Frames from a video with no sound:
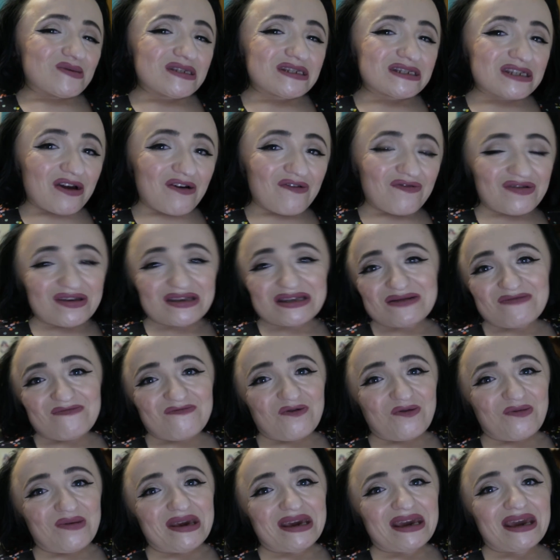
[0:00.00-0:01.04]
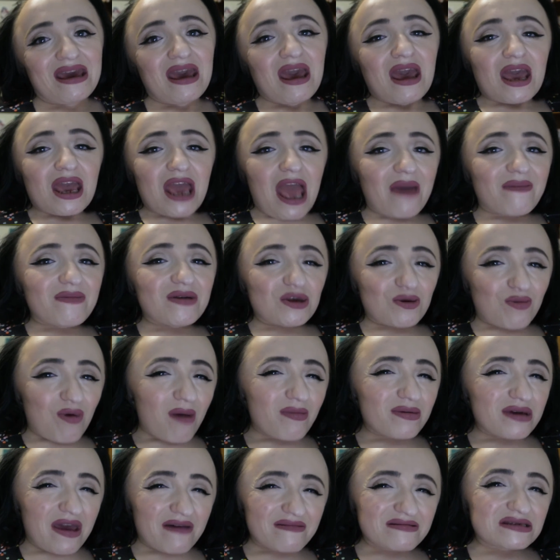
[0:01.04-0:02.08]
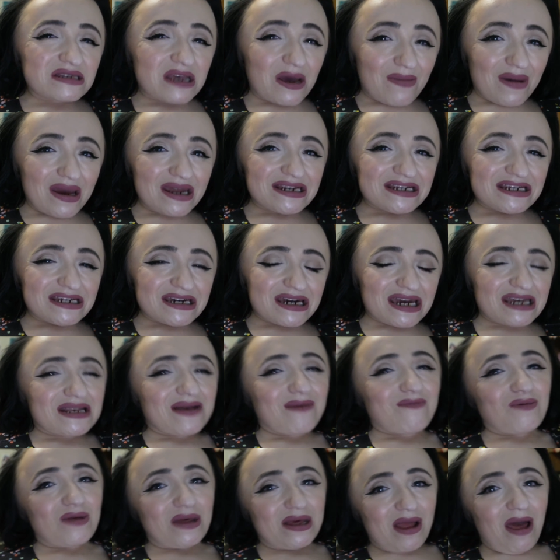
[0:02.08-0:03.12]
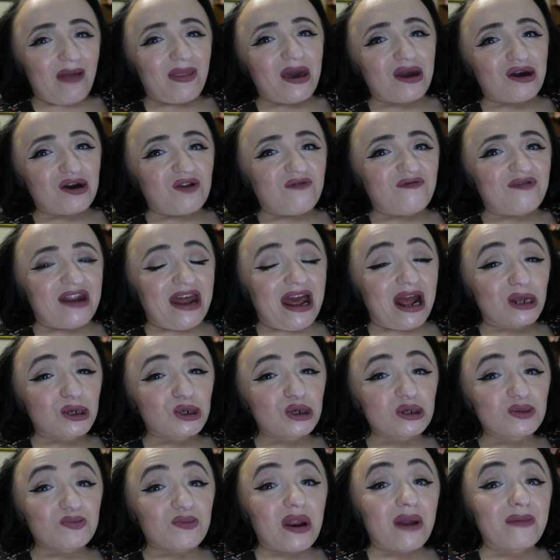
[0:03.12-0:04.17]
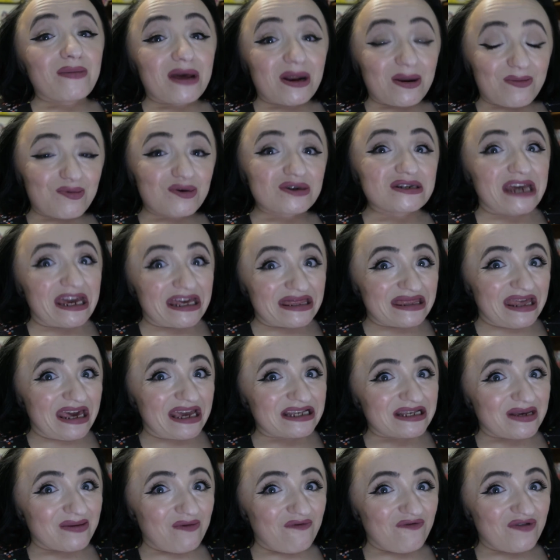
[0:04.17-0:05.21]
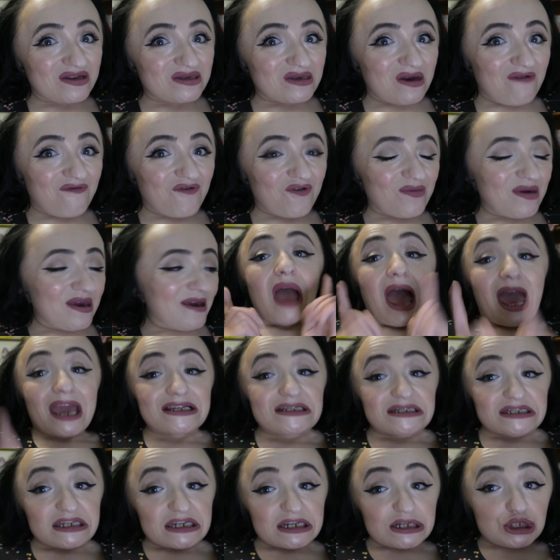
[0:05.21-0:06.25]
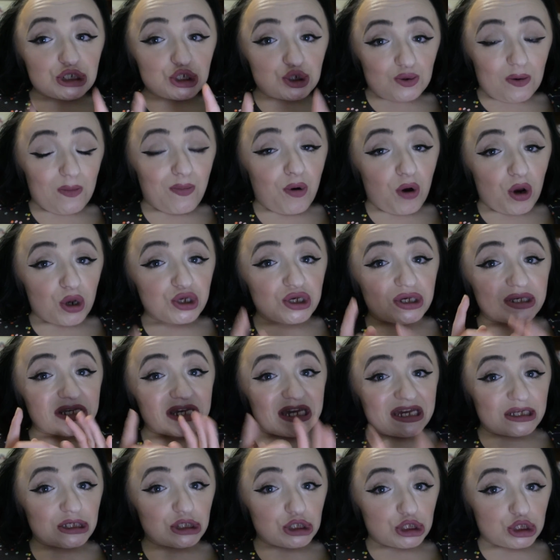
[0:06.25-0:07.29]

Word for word: stuff isn't for me. I mean, you probably have some idea because I'm really not that good of an actress, but I'm gonna pretend like some of it's not for me. I did do a purchase in